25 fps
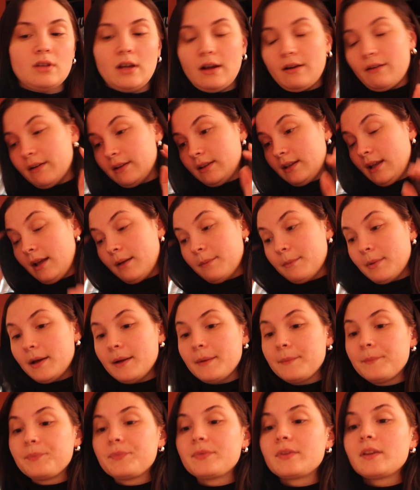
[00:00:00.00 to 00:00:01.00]
everything,
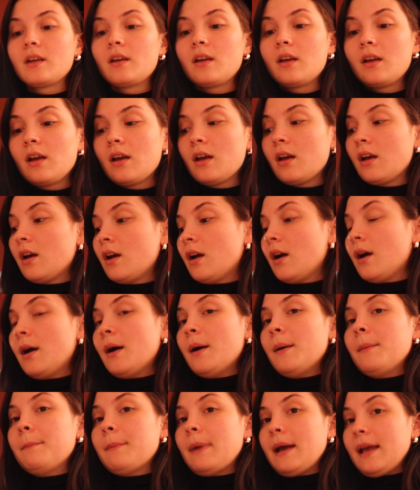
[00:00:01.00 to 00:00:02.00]
but
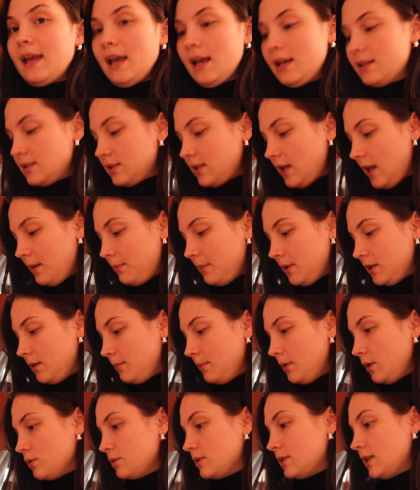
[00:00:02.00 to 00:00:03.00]
my case came in the
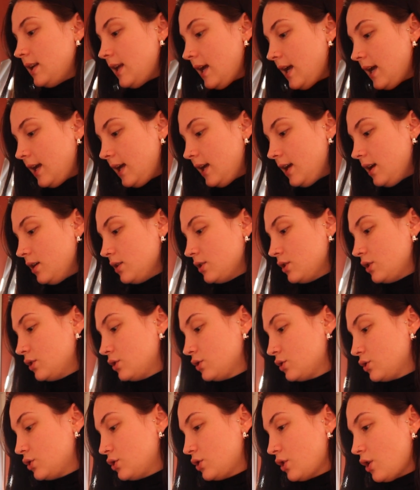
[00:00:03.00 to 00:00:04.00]
mail today,
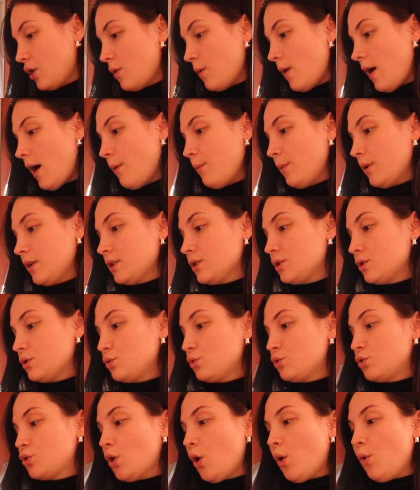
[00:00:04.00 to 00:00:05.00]
so I wanted to
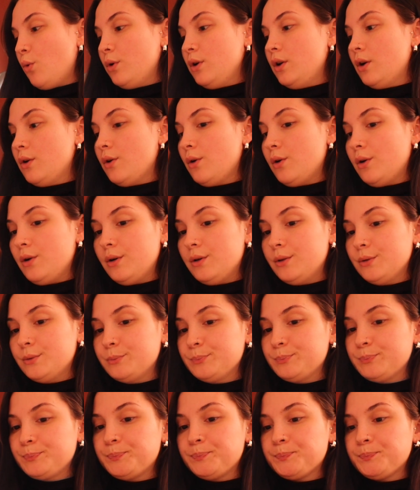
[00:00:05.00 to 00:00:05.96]
show y'all.